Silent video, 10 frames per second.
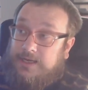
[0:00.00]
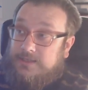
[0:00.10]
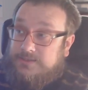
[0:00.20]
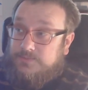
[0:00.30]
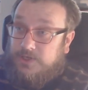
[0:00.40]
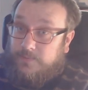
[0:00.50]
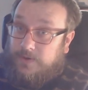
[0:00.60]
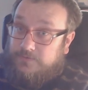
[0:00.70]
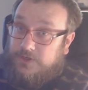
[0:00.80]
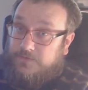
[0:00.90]
had some time
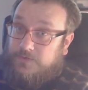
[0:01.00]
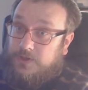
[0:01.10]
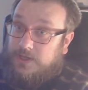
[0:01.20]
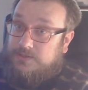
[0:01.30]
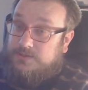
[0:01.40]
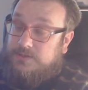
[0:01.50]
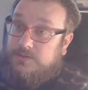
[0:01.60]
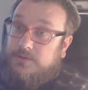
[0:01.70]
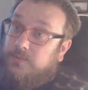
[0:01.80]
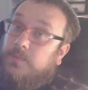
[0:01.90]
left after that,
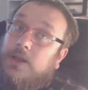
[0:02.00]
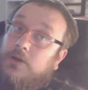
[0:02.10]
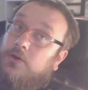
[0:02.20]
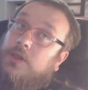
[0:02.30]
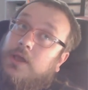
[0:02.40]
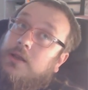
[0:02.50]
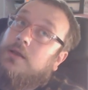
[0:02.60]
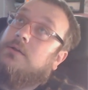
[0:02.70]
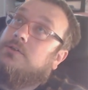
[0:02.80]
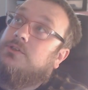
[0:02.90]
but looking at
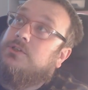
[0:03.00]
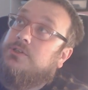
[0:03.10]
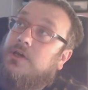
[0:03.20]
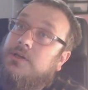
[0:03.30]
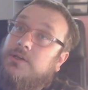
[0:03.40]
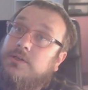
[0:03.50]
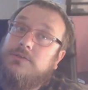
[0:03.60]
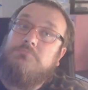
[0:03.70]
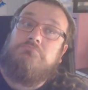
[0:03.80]
it, just decided